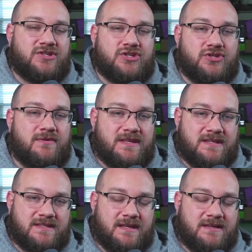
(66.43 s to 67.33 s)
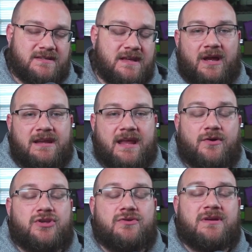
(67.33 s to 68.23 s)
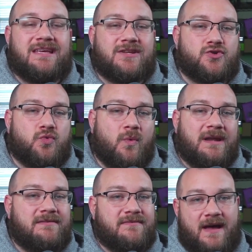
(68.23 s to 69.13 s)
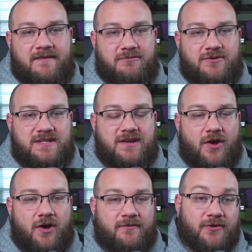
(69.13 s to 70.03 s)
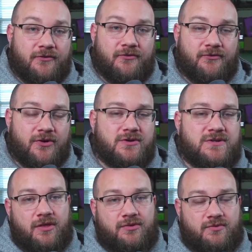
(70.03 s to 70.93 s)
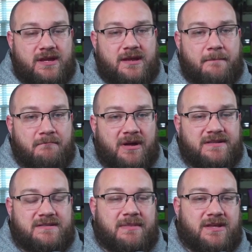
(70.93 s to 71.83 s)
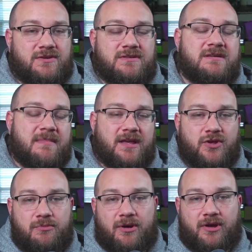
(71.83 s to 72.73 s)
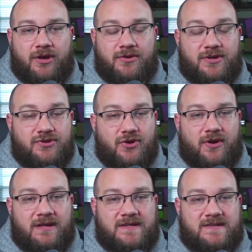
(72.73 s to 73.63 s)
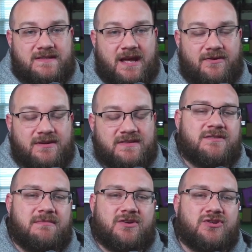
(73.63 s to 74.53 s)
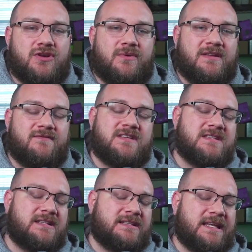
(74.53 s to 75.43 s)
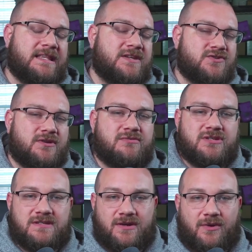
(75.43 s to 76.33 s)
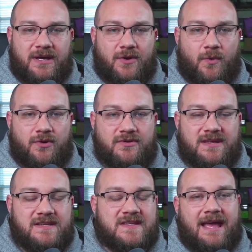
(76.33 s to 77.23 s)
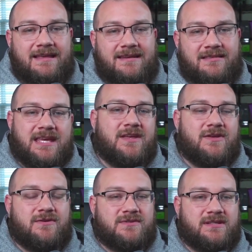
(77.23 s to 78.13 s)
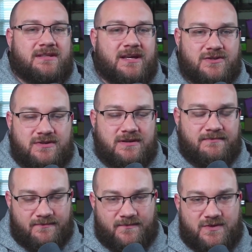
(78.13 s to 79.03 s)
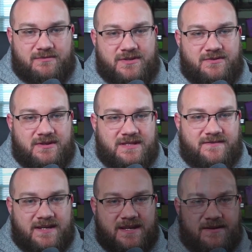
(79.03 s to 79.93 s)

to do these things. Right now, you can get twenty-five percent off your first three months by using my coupon code Darkened Cyrus. So make sure you go ahead and visit the link in the description to go ahead and order this. And thank you to Lightstream for sponsoring this video.